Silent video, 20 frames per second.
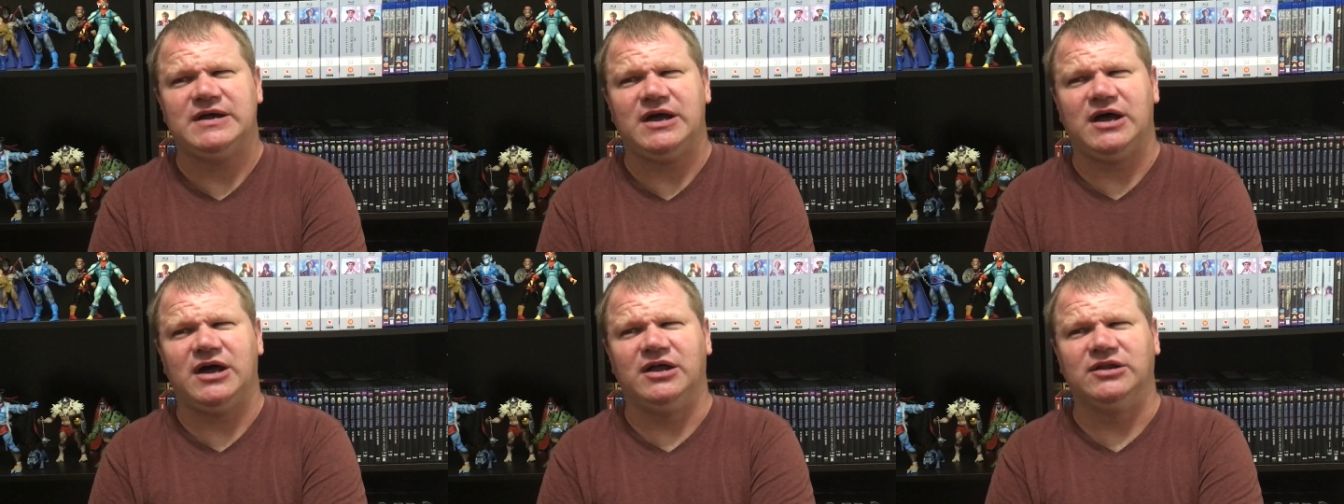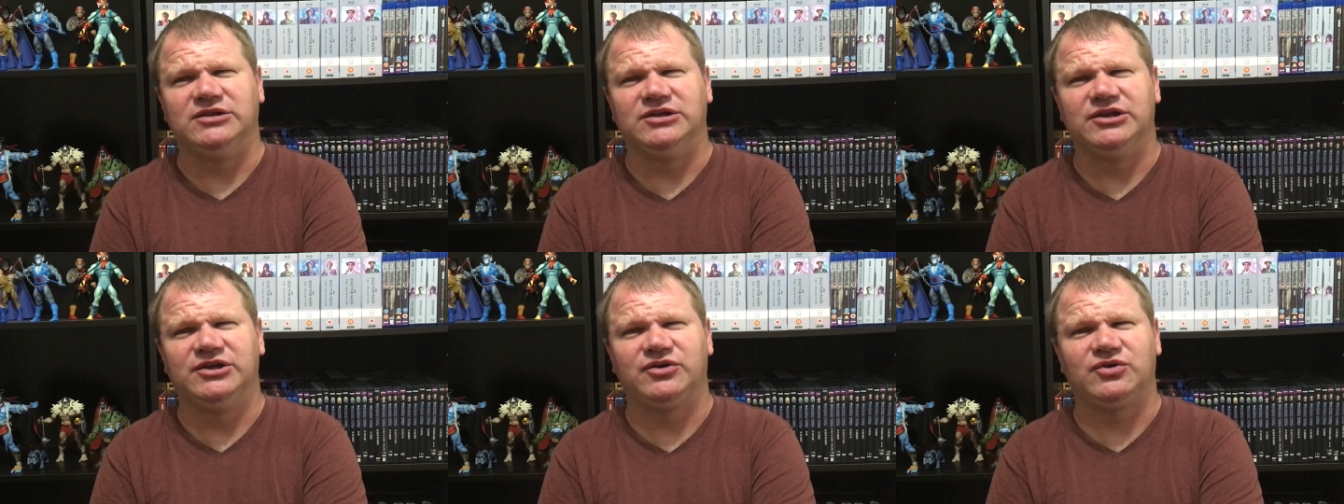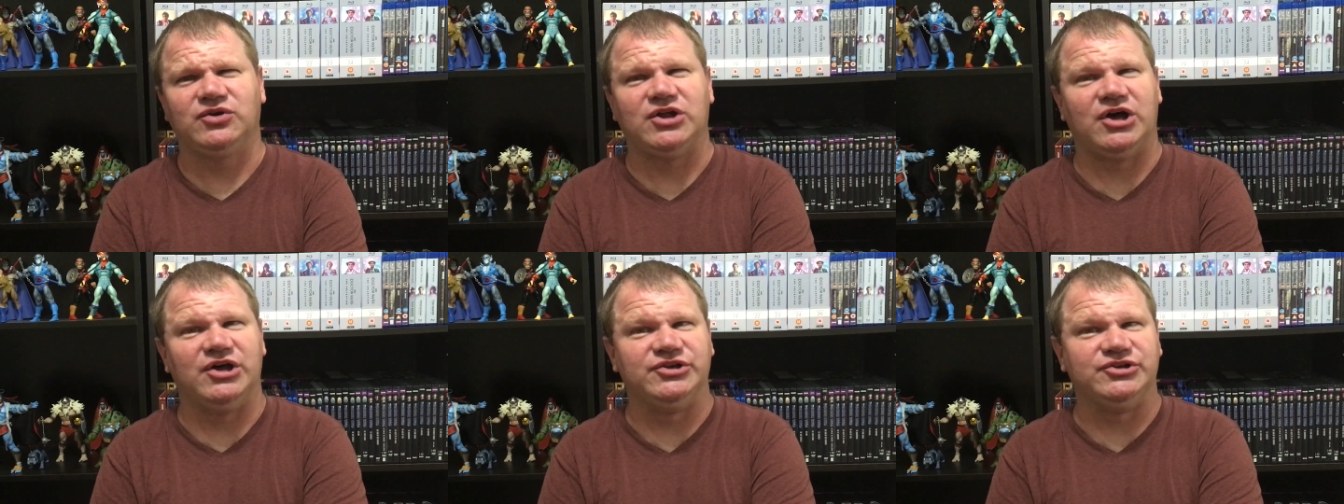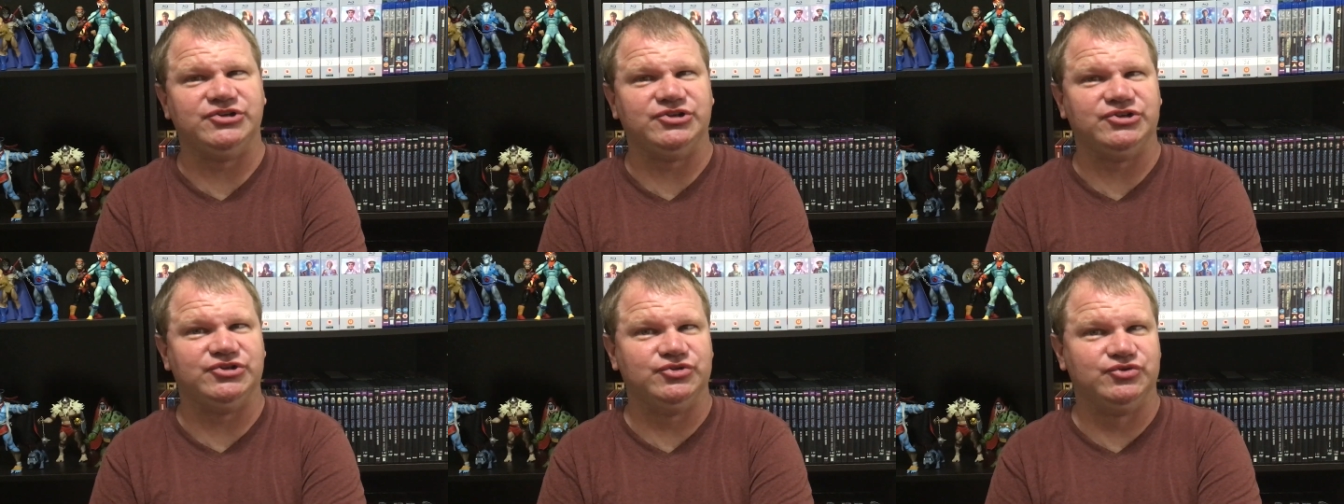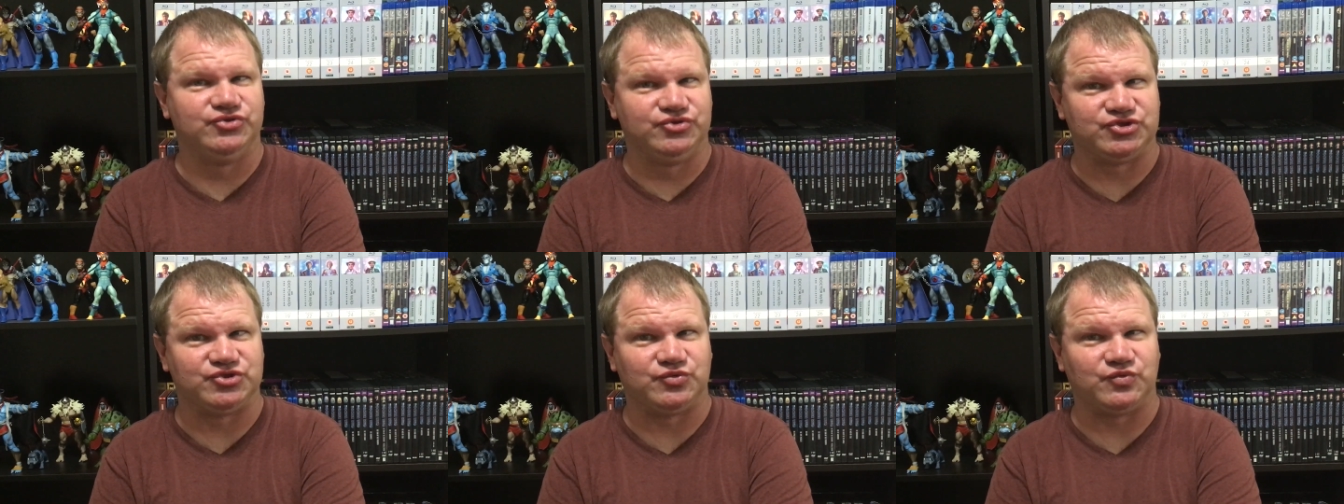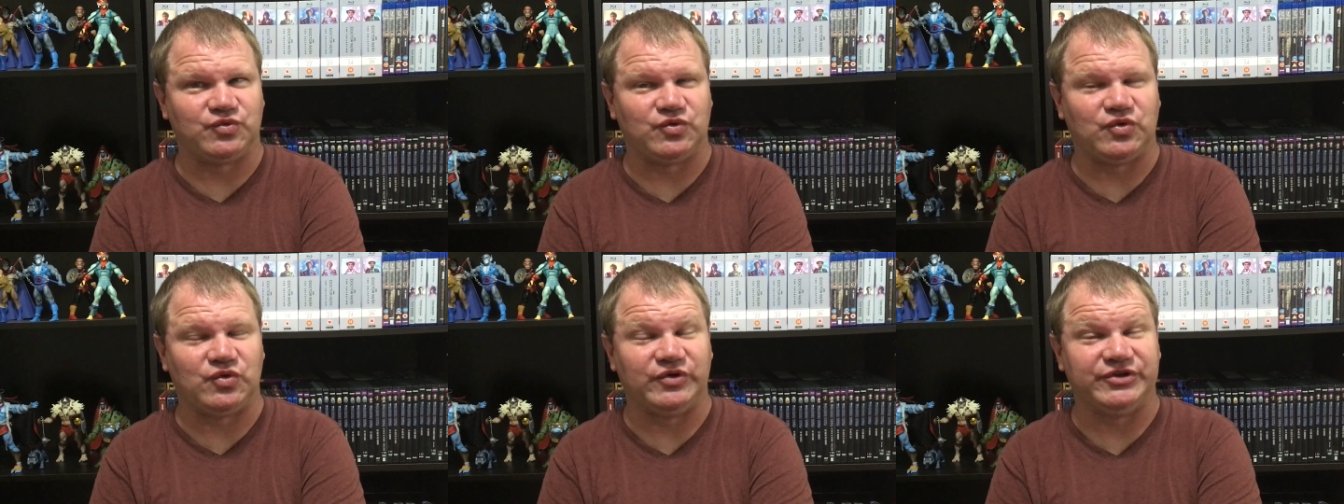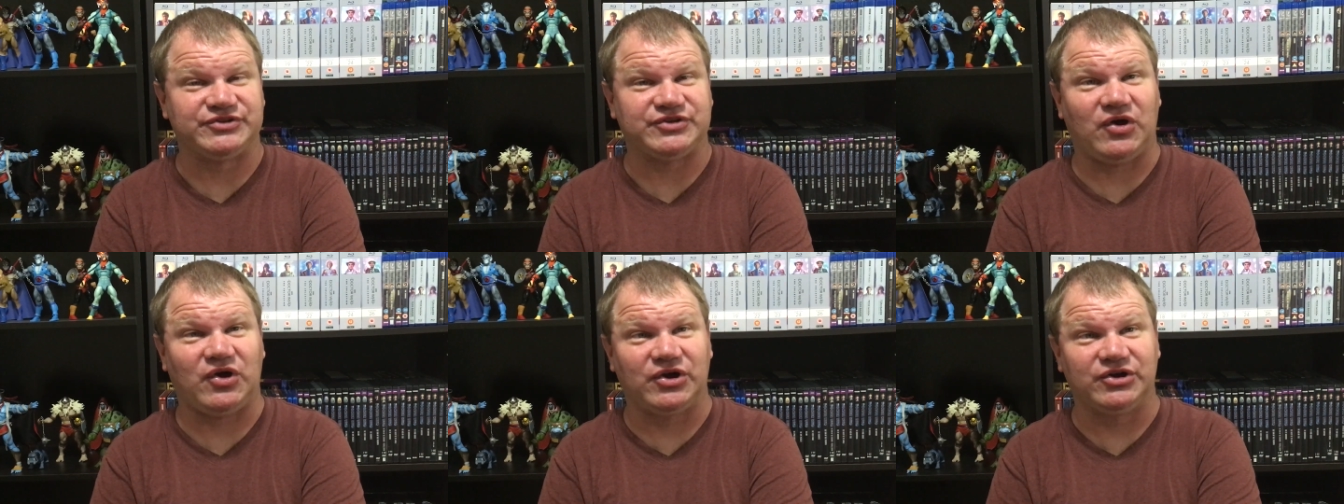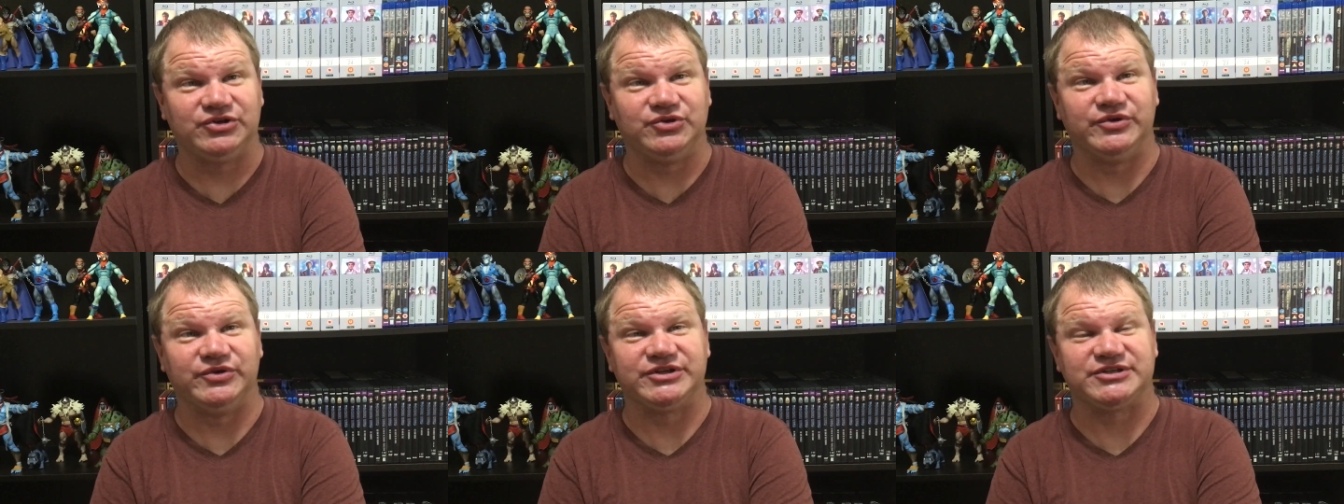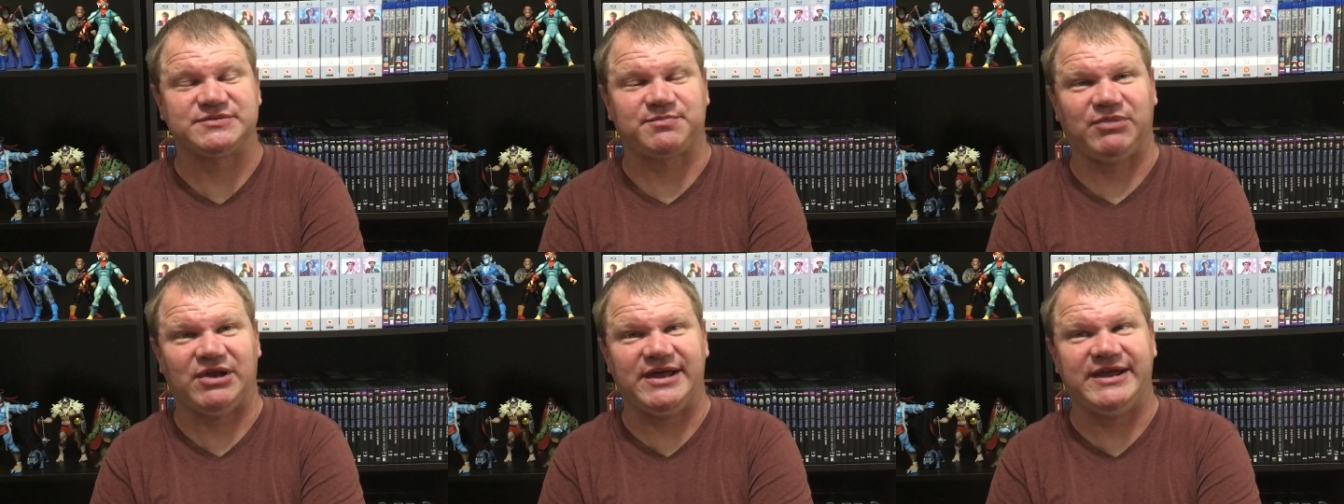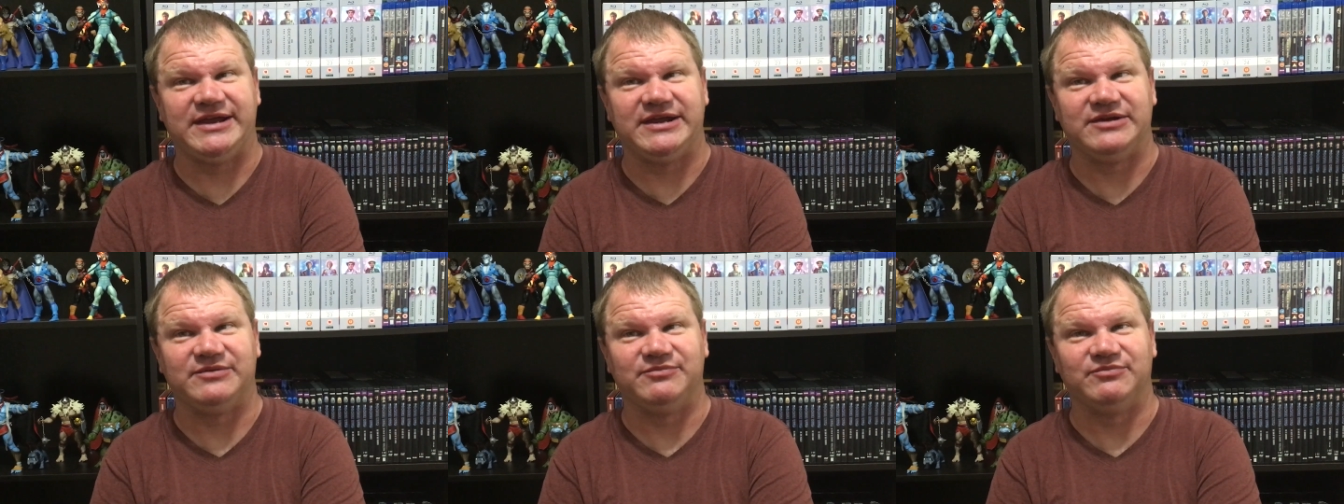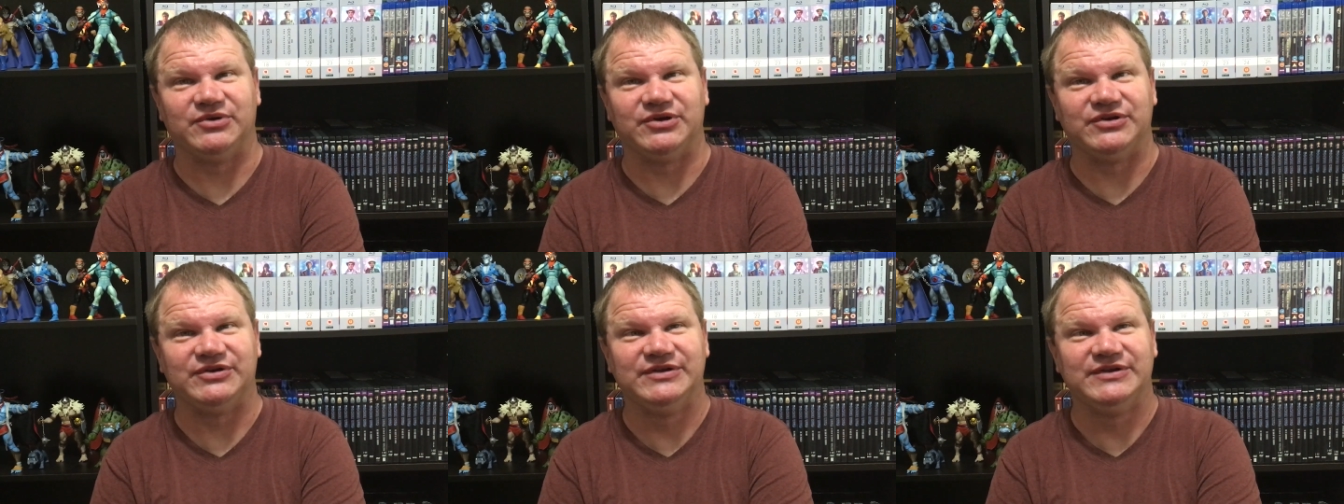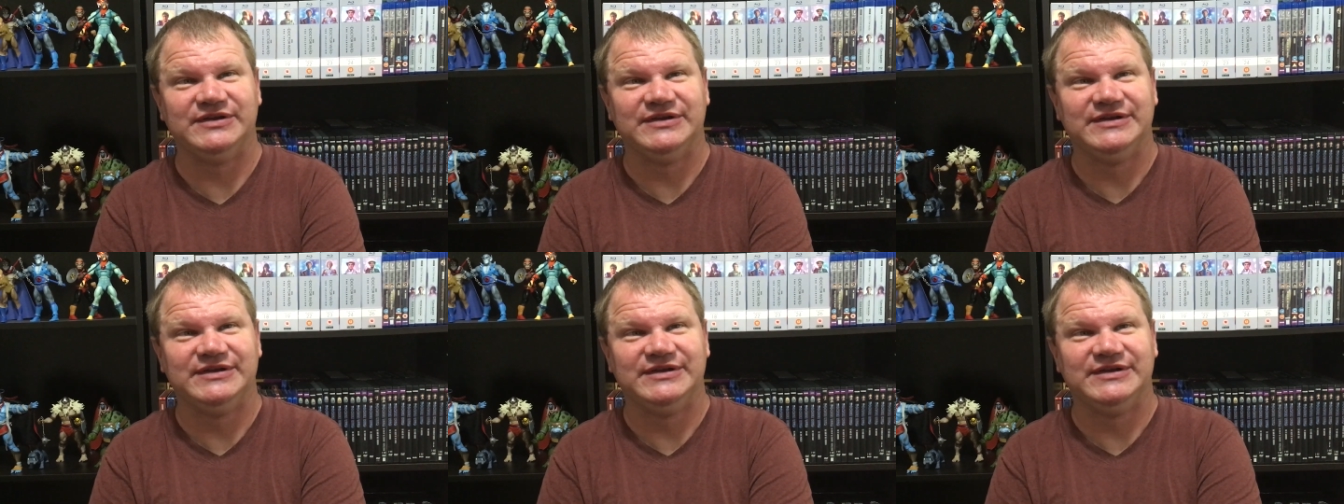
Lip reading: a little unusual. It's hard to explain, but